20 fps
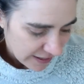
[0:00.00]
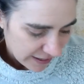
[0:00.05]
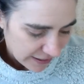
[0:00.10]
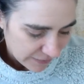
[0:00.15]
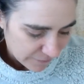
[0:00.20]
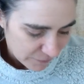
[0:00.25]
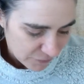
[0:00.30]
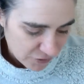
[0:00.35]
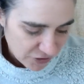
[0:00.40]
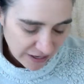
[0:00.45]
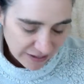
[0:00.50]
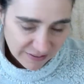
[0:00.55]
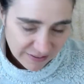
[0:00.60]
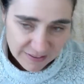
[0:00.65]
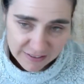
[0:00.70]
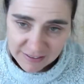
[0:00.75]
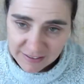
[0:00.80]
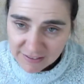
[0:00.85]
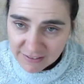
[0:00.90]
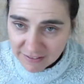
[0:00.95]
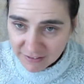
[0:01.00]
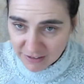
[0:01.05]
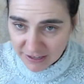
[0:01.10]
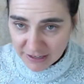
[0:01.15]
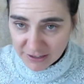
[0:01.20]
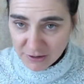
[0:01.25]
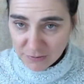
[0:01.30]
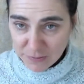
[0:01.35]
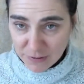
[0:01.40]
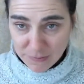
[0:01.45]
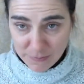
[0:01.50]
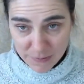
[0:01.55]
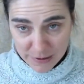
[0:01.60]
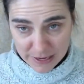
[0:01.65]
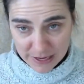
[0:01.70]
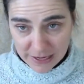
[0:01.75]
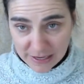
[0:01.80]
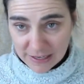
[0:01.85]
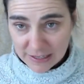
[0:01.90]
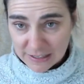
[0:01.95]
Chests tend to be
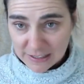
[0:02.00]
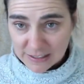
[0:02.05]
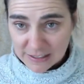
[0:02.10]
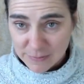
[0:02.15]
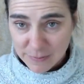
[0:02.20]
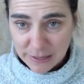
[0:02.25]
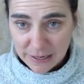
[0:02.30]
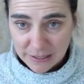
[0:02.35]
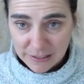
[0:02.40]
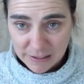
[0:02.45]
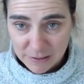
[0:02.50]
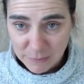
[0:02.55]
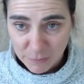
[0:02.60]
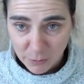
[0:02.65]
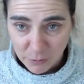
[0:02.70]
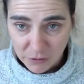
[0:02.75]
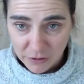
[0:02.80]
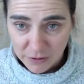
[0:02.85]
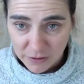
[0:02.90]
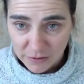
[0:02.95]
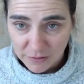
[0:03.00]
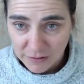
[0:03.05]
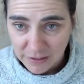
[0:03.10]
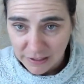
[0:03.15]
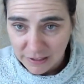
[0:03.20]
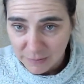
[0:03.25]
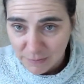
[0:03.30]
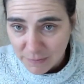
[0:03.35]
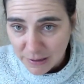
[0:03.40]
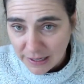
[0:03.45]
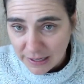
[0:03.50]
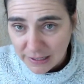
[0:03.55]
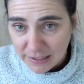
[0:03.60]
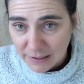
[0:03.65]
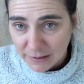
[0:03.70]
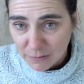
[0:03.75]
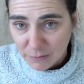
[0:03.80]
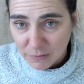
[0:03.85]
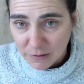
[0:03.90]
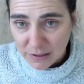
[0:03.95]
big and expanded, both in
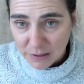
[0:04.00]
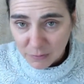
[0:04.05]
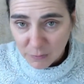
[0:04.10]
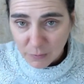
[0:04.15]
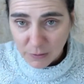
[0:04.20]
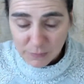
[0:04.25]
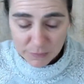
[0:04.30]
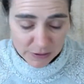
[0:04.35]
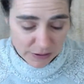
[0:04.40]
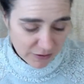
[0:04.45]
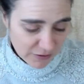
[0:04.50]
men and women.